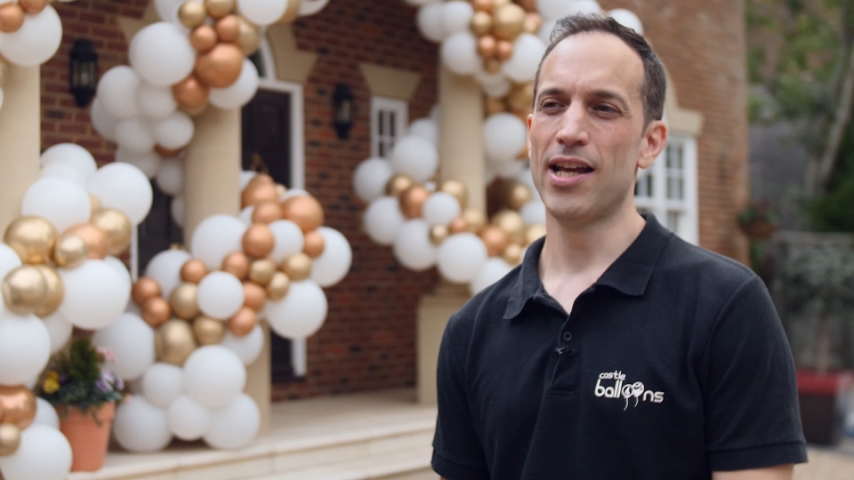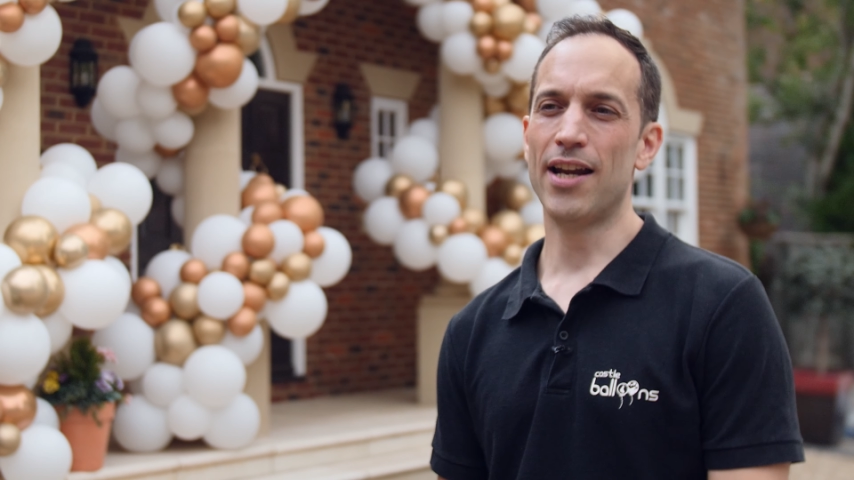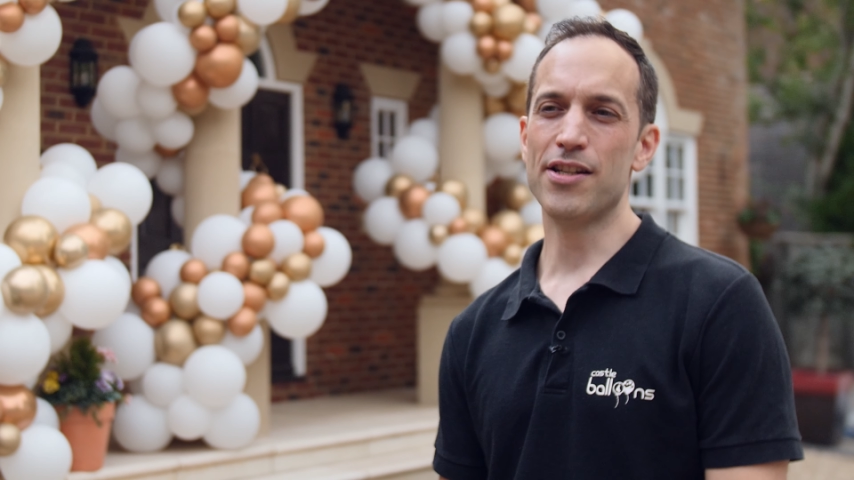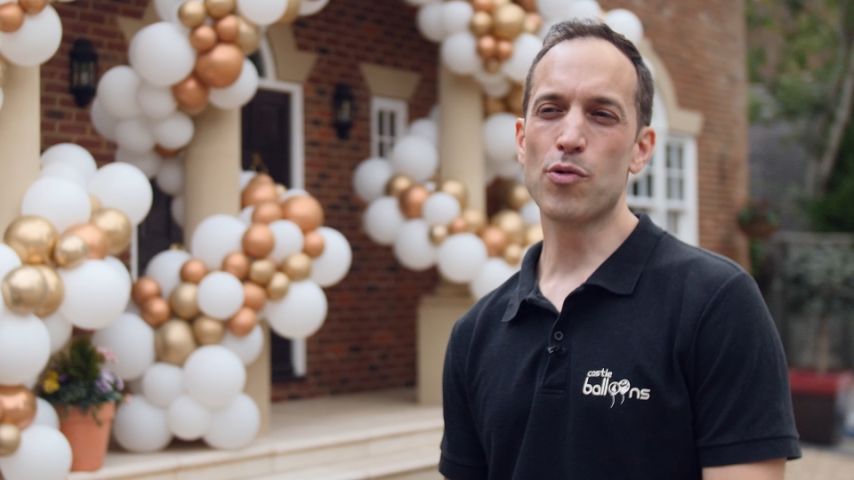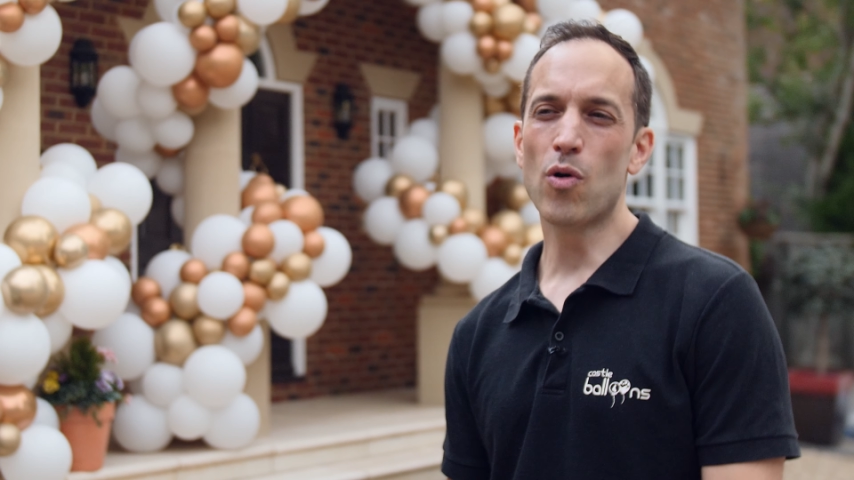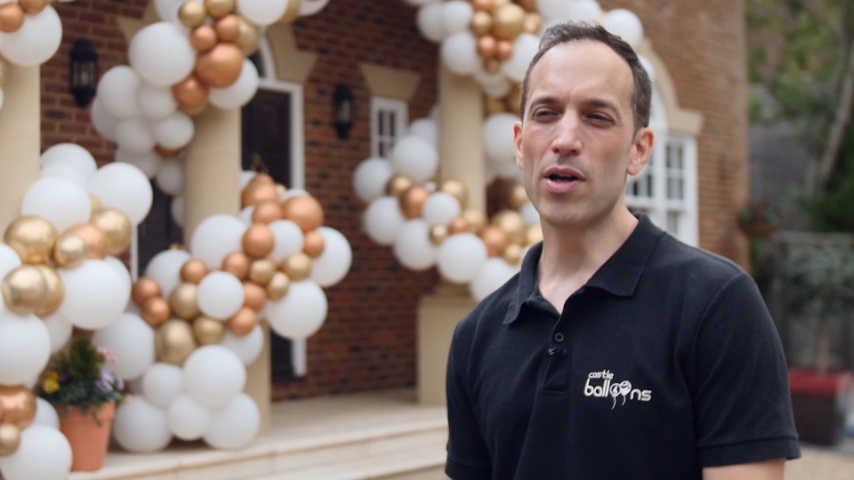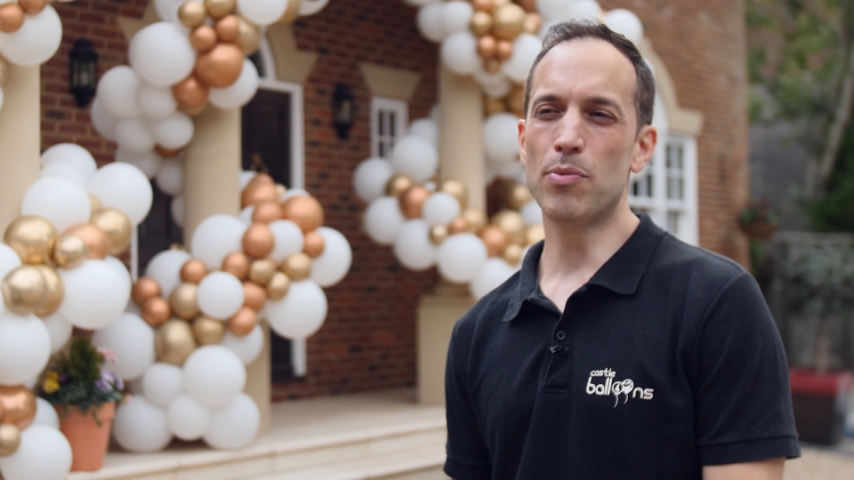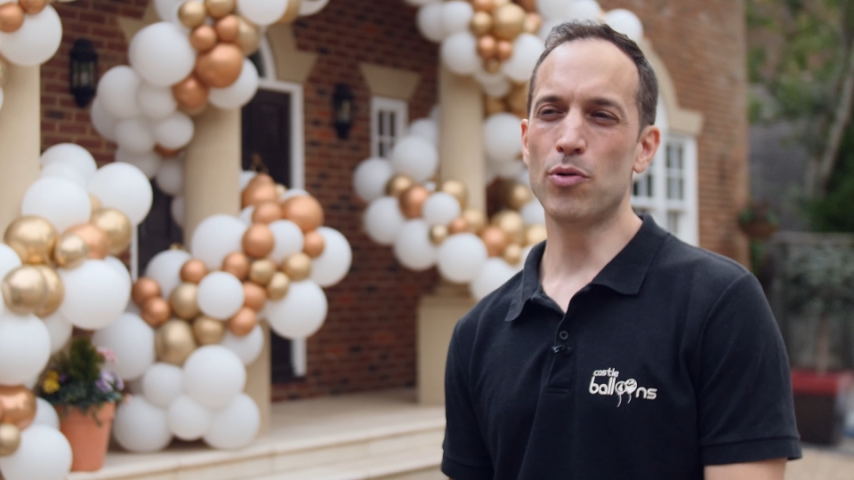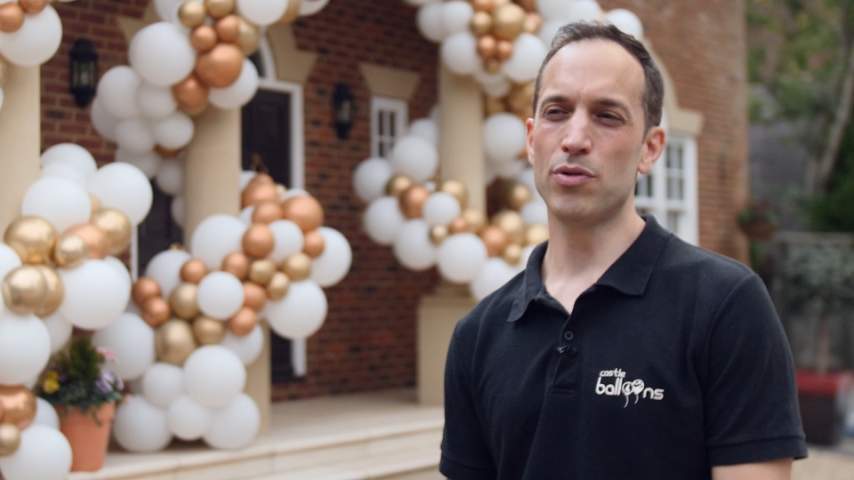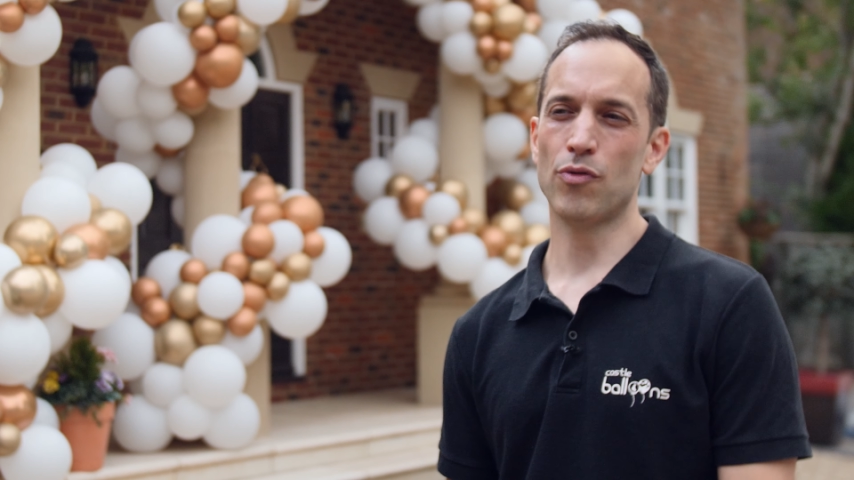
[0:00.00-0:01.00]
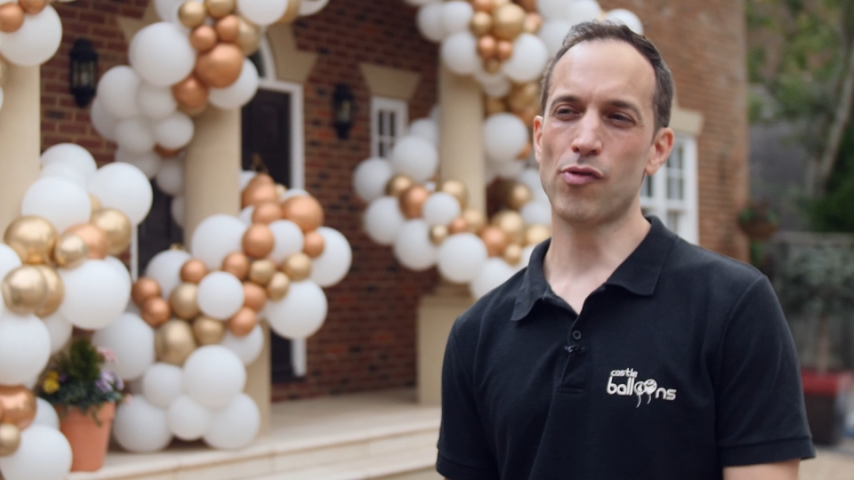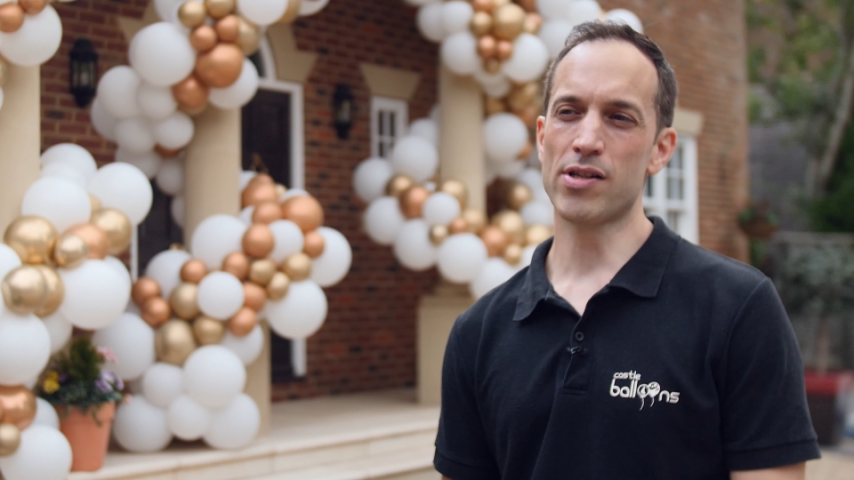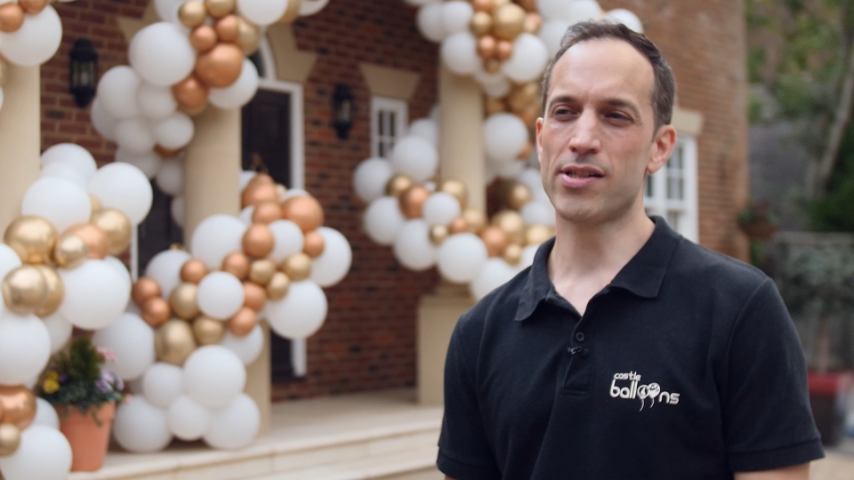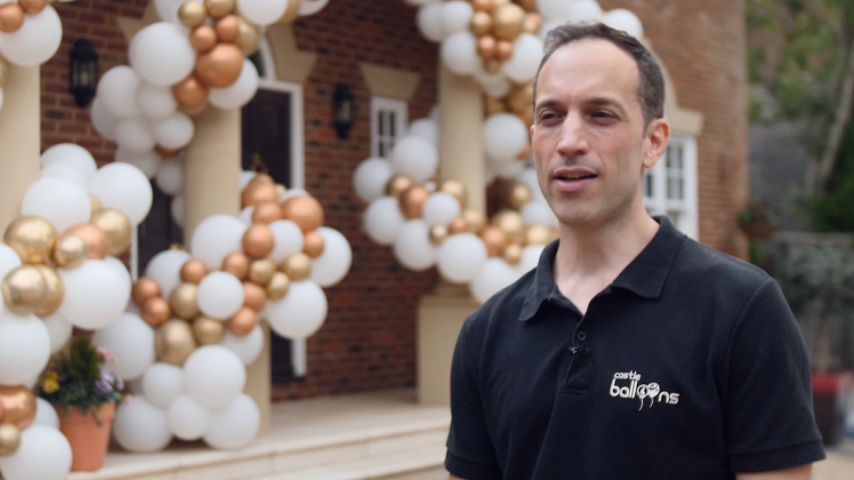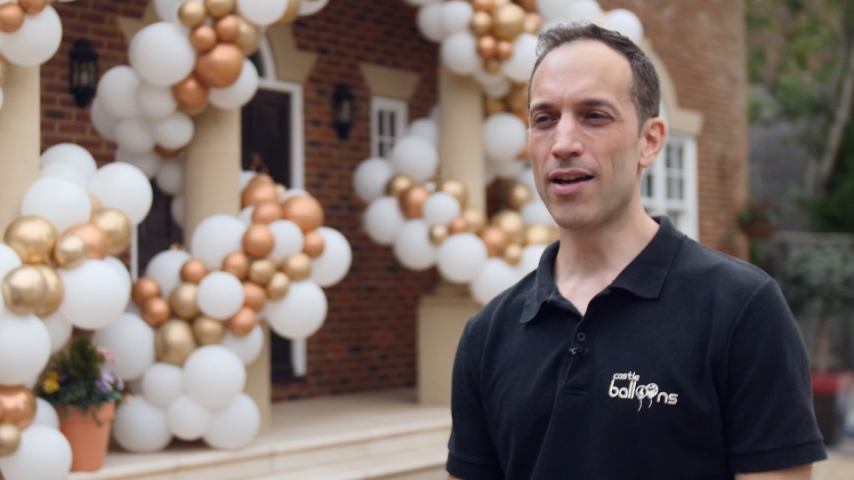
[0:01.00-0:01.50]
and it's quite important for
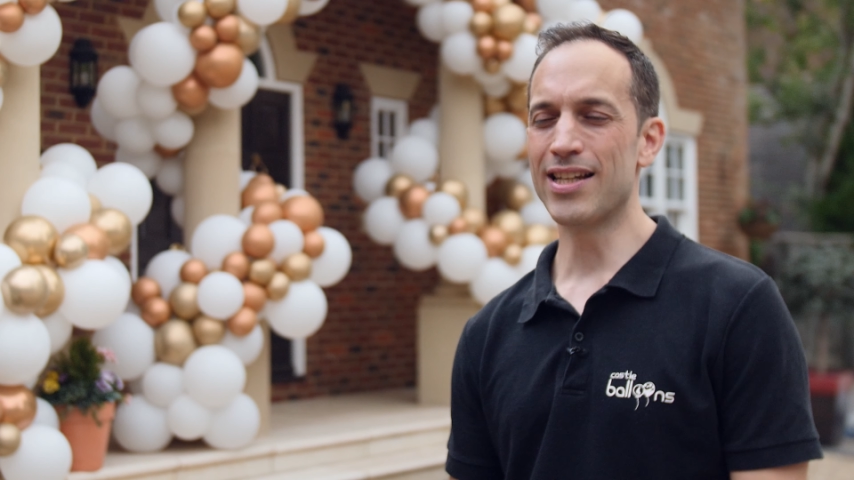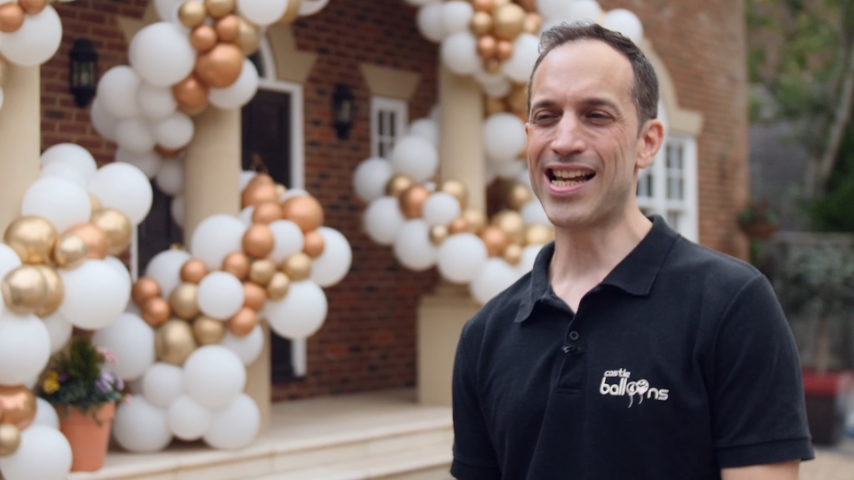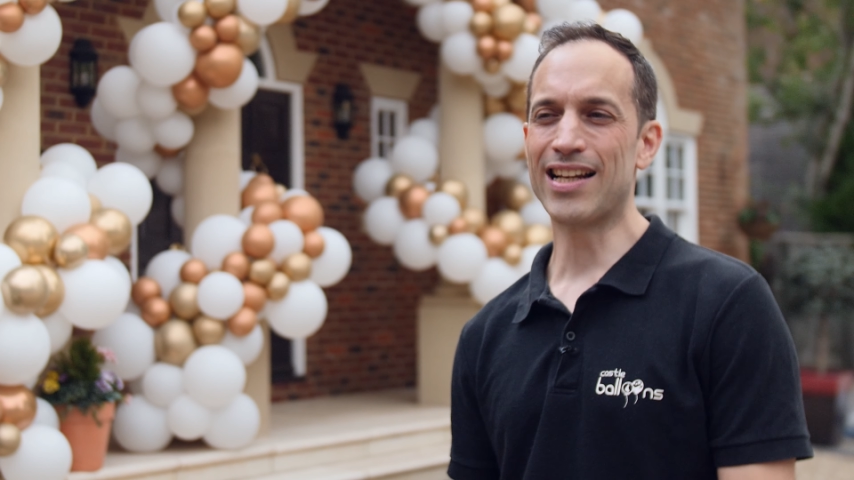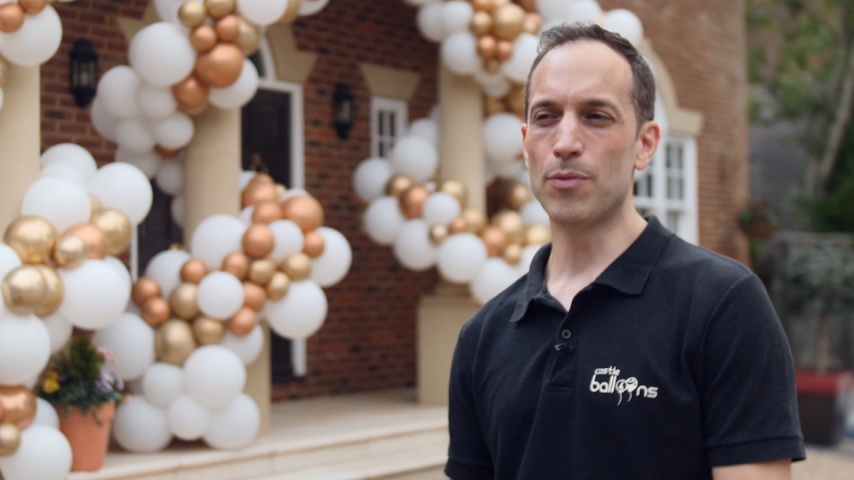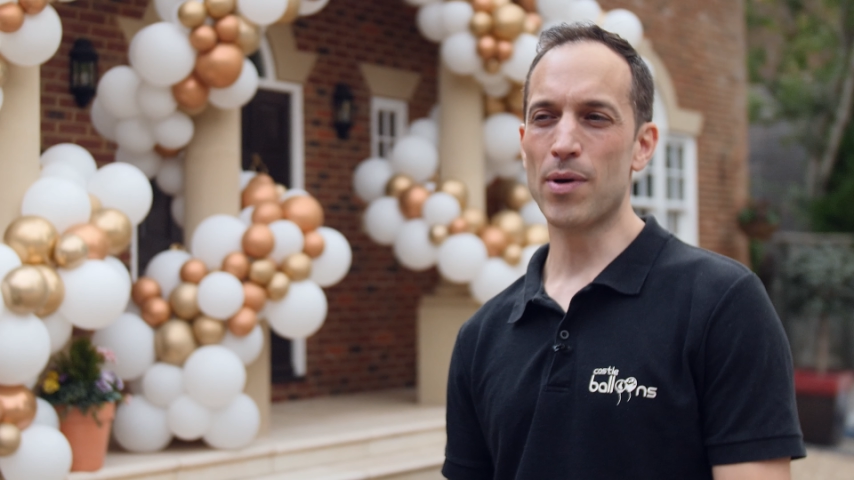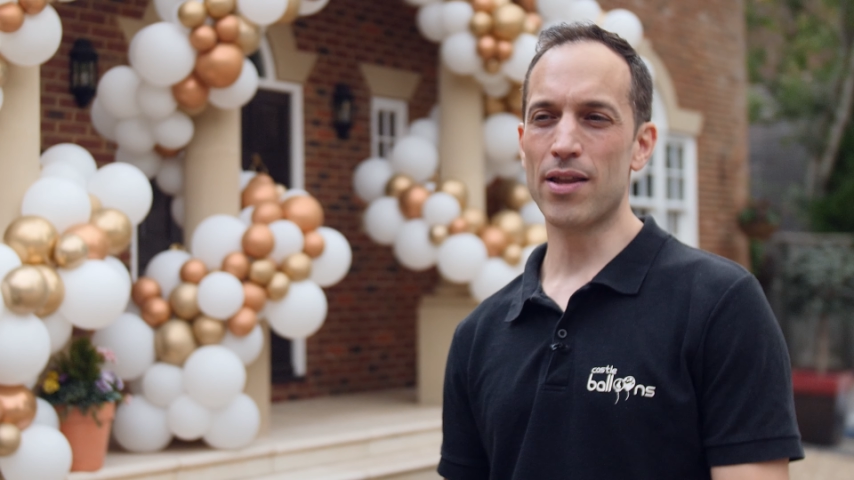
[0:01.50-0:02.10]
us to know exactly where